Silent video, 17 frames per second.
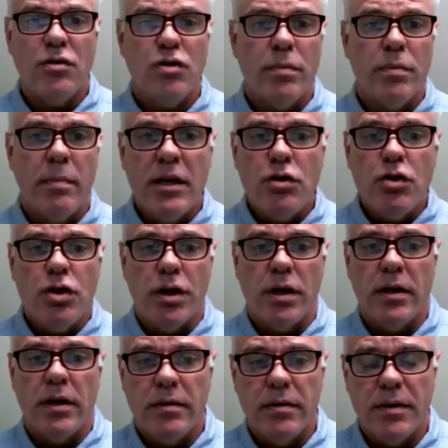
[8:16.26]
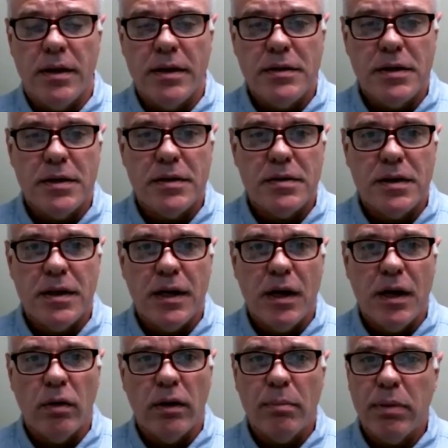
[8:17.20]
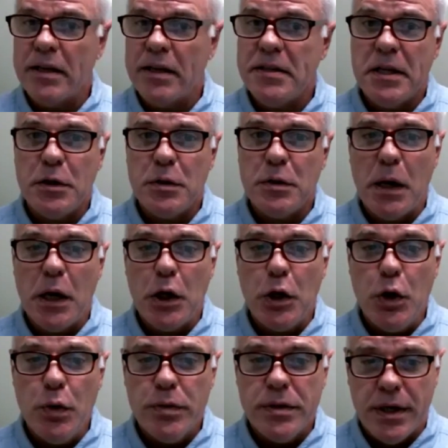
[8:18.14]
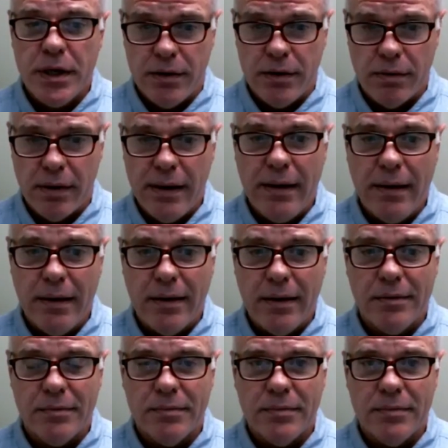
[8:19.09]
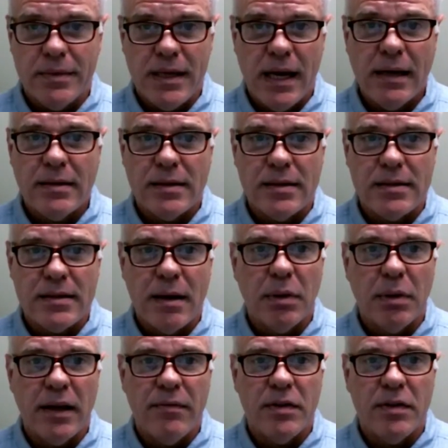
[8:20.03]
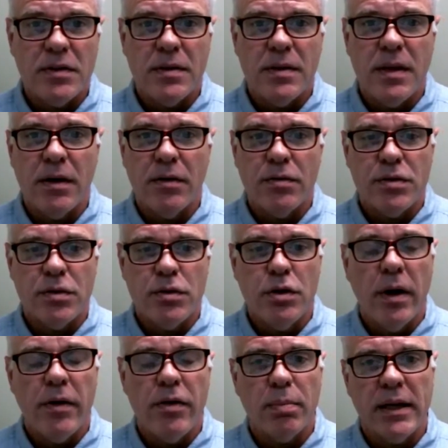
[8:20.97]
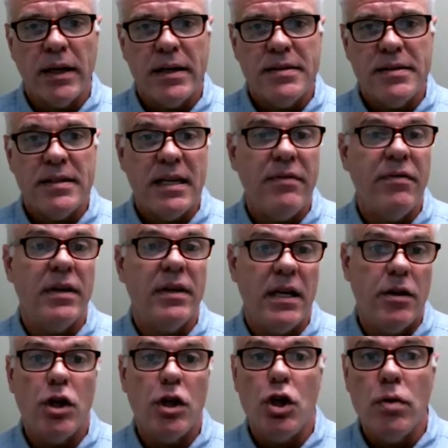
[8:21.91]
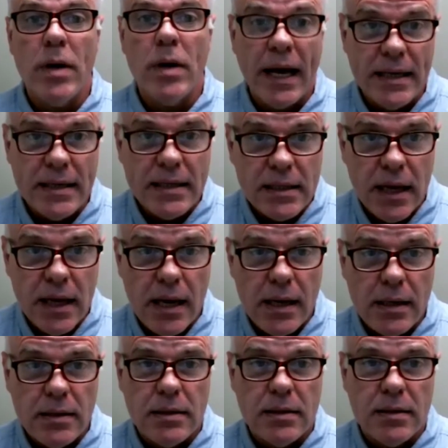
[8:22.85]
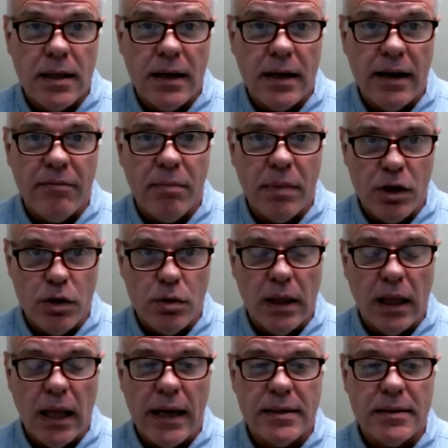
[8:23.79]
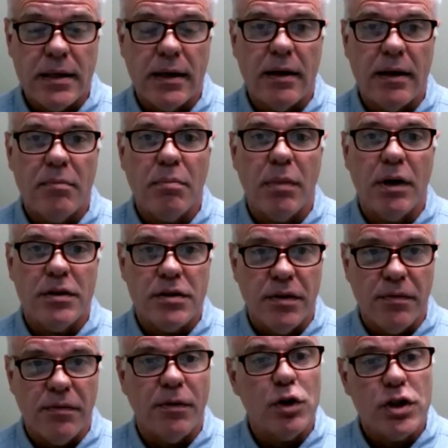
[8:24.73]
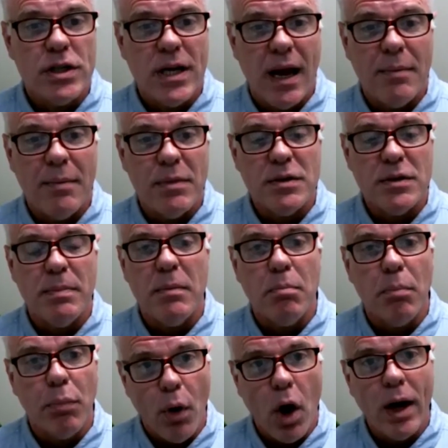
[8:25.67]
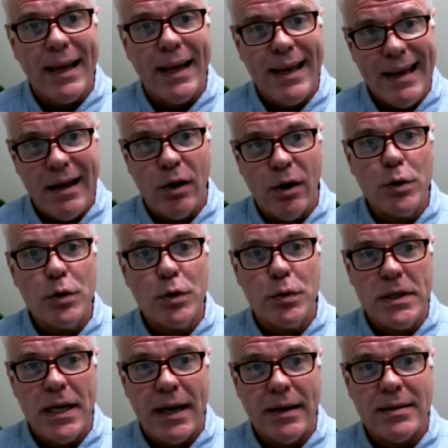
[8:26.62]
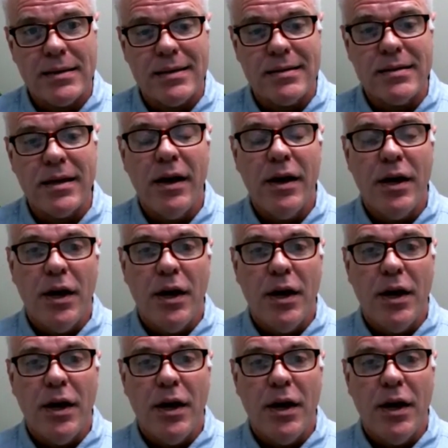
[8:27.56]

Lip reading: as you mentioned, this is the only place that is being used here in Texas. I believe there's 2 other places even in the United States that have been utilizing it, but it's the first time it's been brought here to Texas